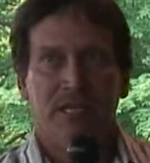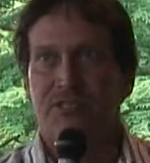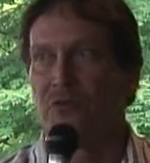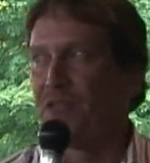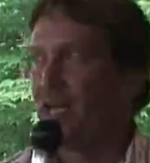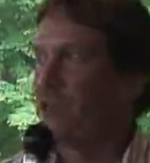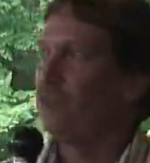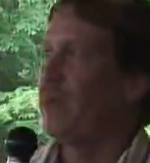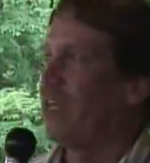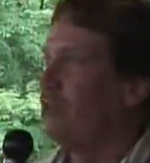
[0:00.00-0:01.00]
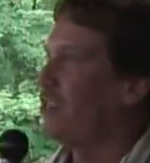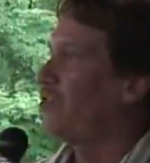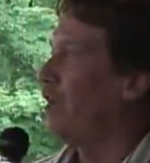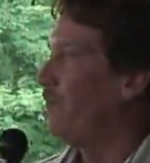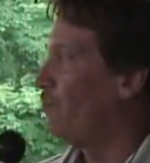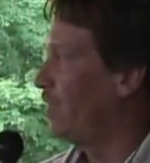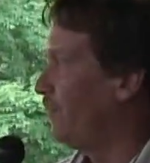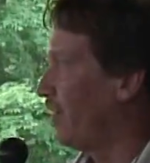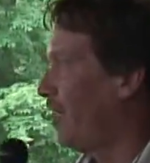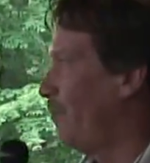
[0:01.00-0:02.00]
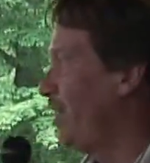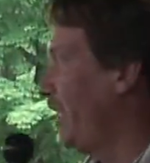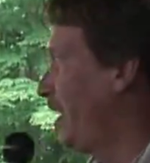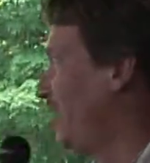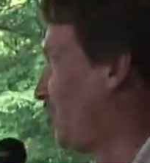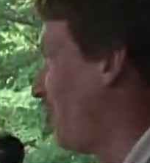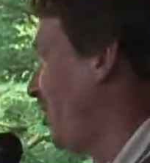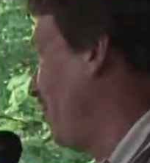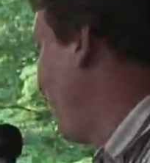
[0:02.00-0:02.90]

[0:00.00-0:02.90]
So thank you, miigwech to everyone for coming, and enjoy your